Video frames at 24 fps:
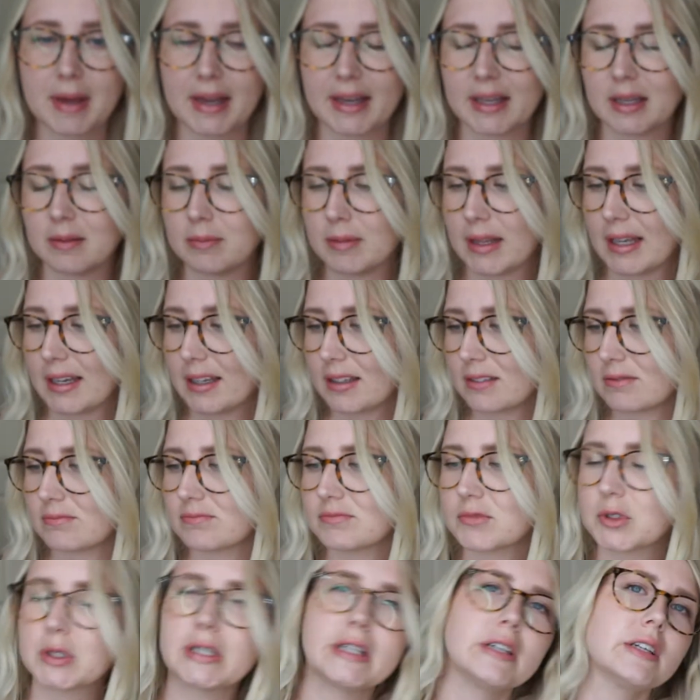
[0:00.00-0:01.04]
makeup like
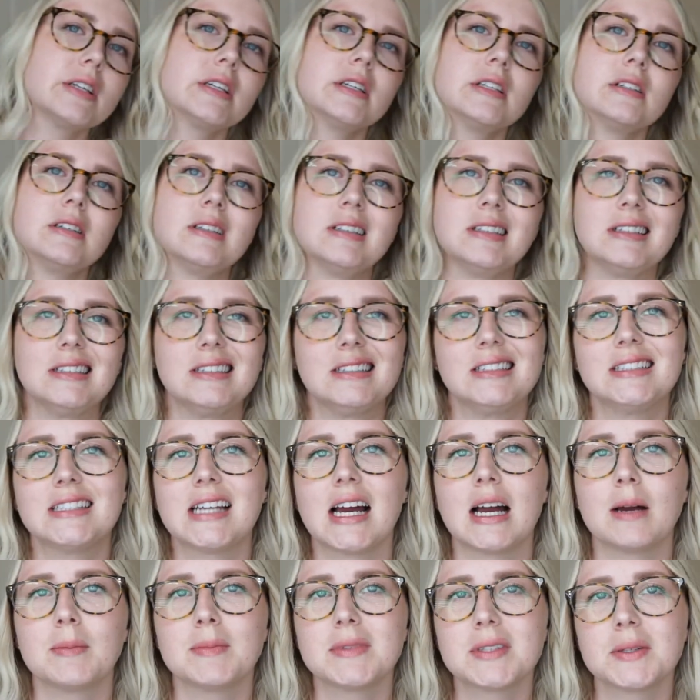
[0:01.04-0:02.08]
three
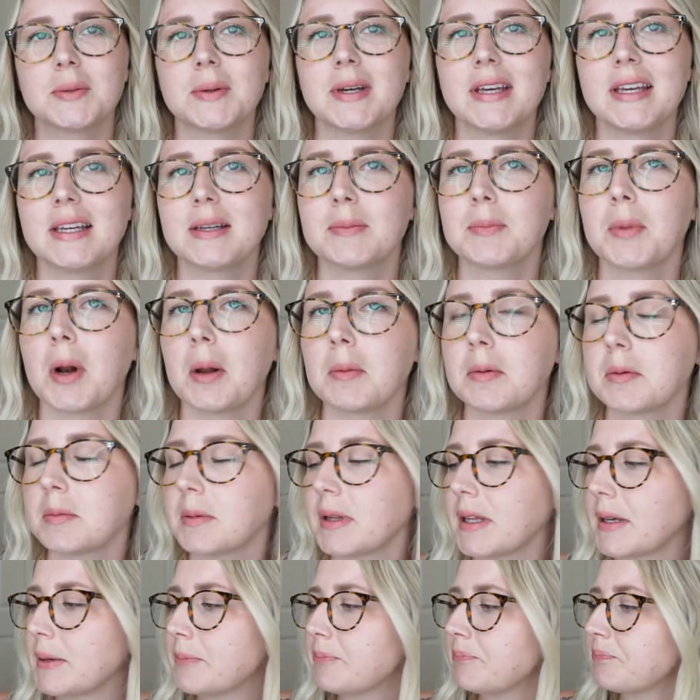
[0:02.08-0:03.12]
times a week
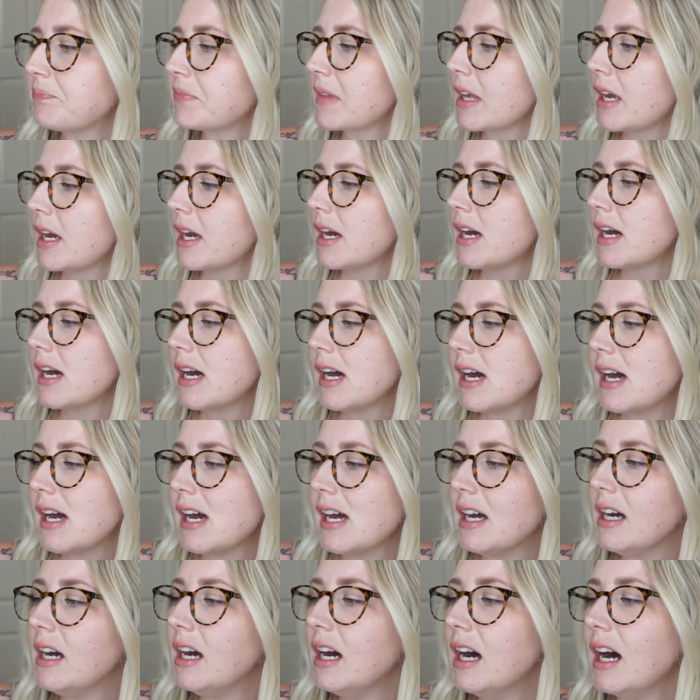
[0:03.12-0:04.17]
probably.
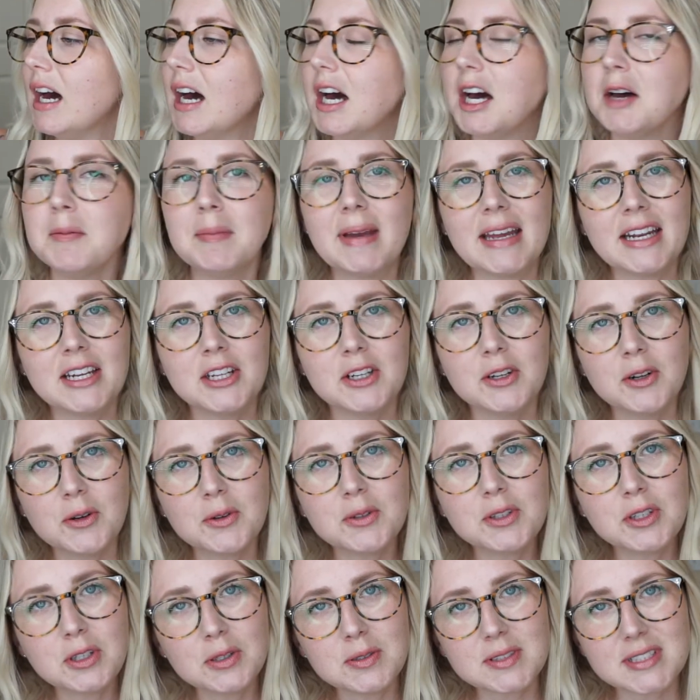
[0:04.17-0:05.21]
Um, and you
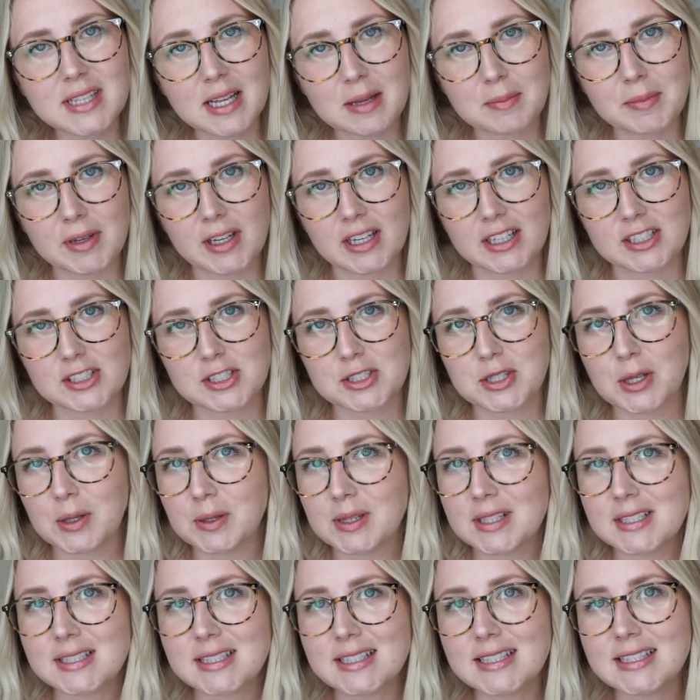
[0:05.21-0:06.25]
don't use that much. So
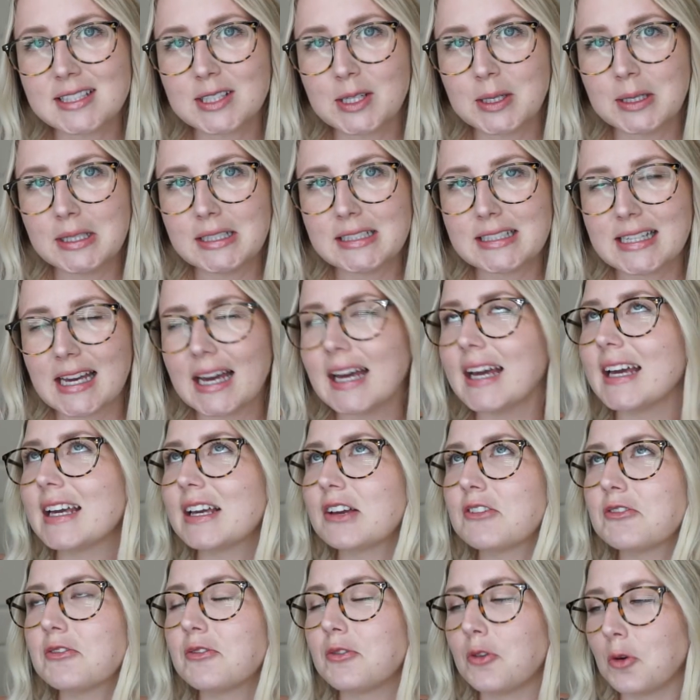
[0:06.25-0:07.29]
this is going to
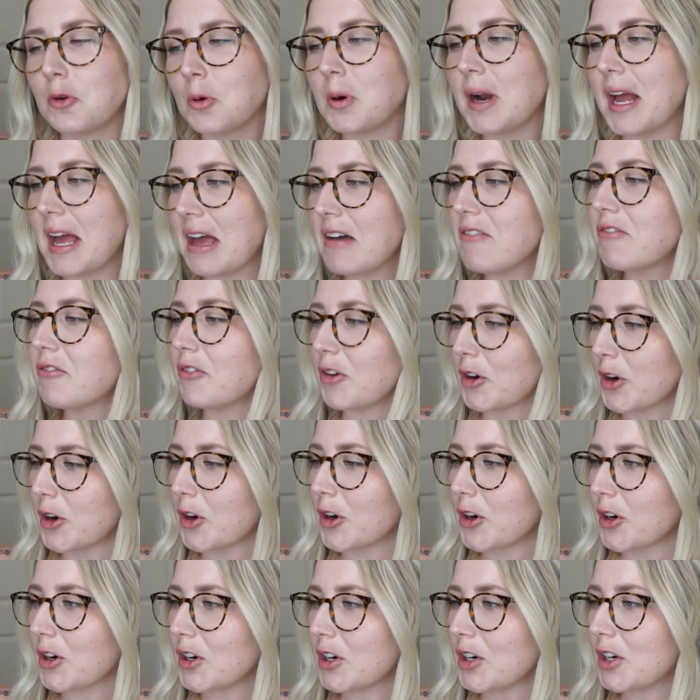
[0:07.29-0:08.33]
take
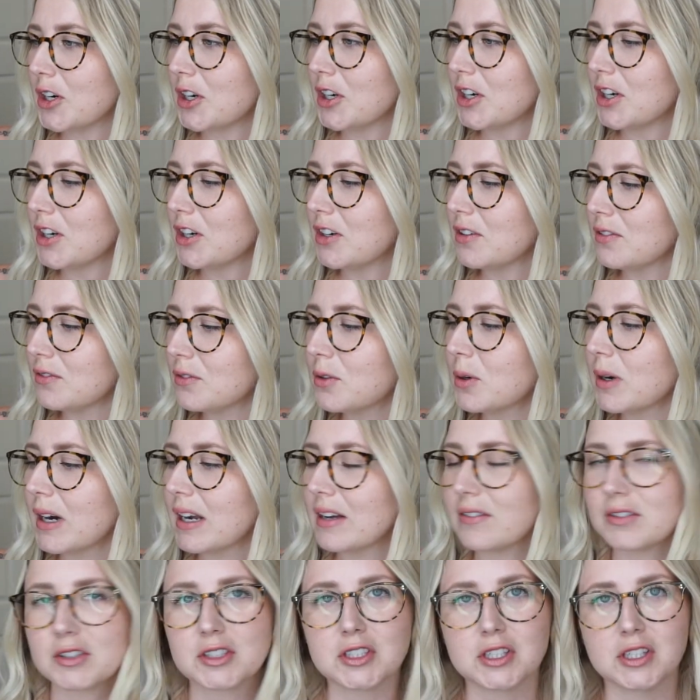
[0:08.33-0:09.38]
forever,
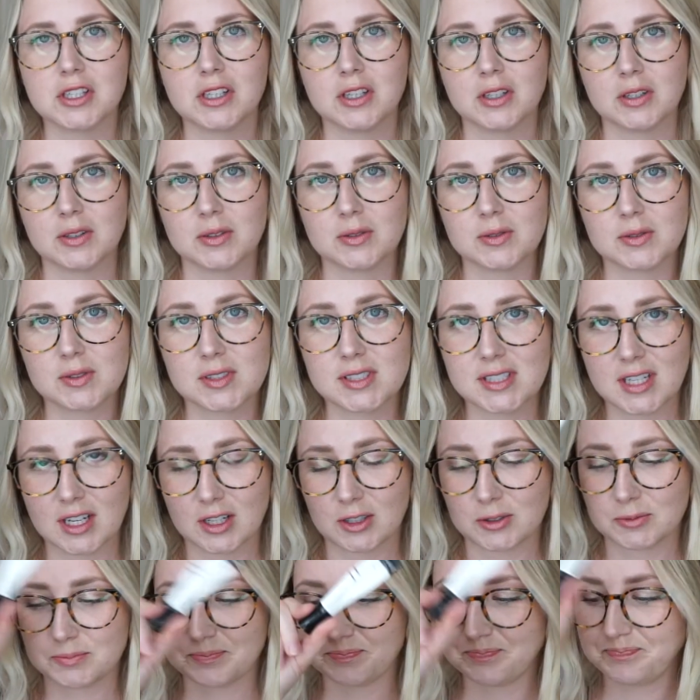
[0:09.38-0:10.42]
forever to use. So